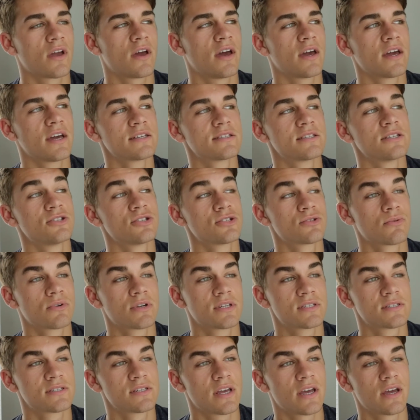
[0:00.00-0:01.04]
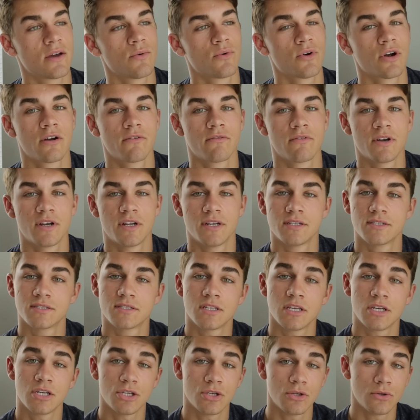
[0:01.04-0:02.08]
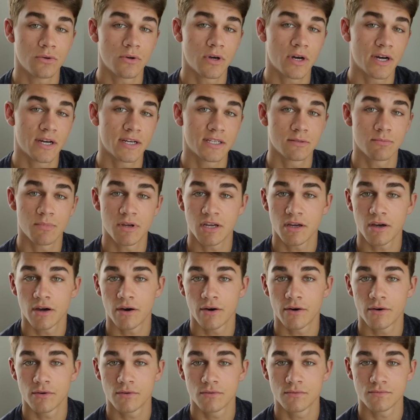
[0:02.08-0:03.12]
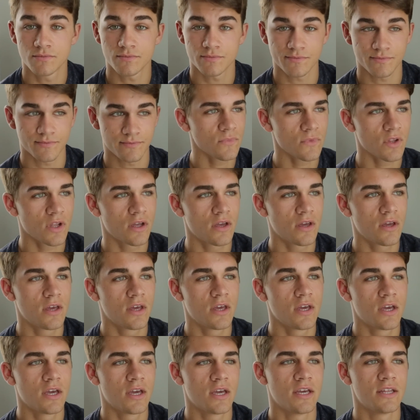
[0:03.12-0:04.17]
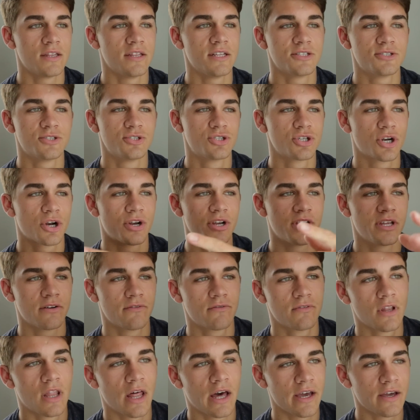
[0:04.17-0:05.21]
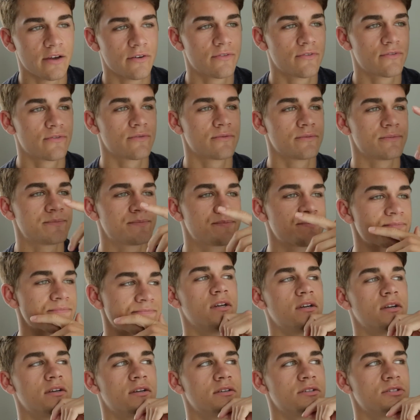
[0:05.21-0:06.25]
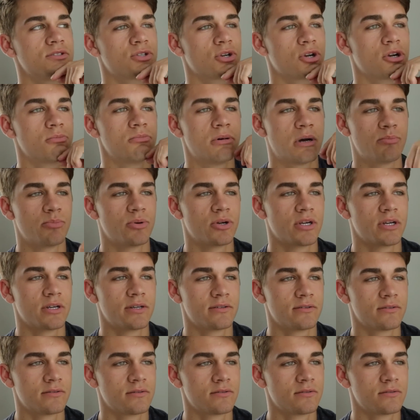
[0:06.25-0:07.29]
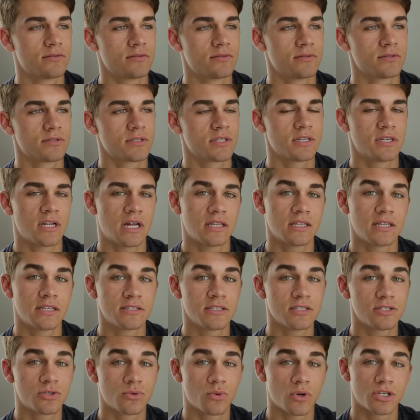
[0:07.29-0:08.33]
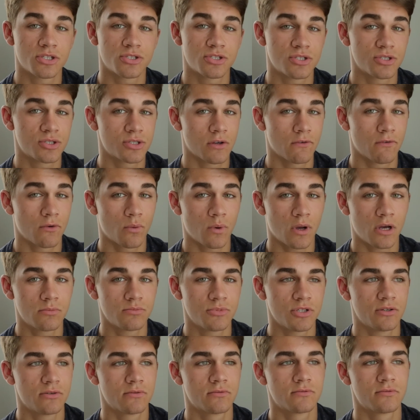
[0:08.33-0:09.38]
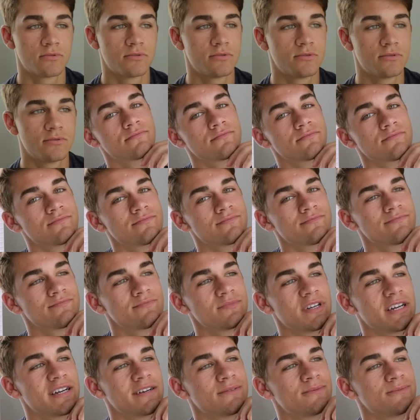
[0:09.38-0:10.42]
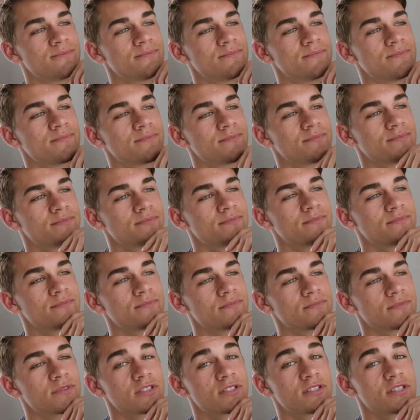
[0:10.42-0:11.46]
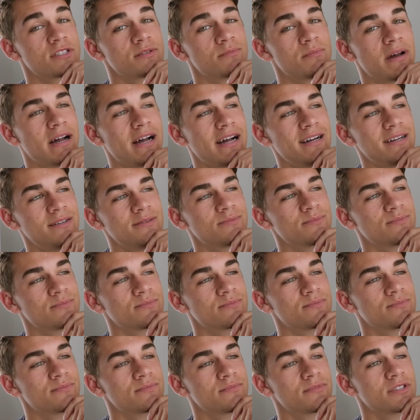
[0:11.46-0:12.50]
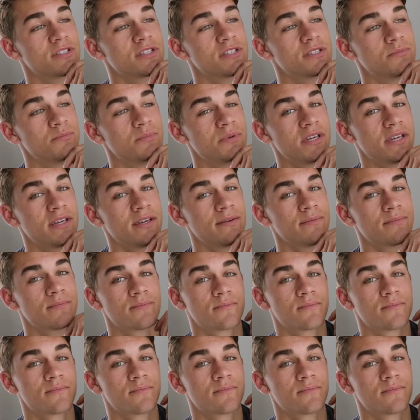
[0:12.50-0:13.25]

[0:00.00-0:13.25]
I guess I just want to say wherever it is that you guys may go in this journey of life, to remember to not let these questions overwhelm you. Yeah. This is Matt. This is me.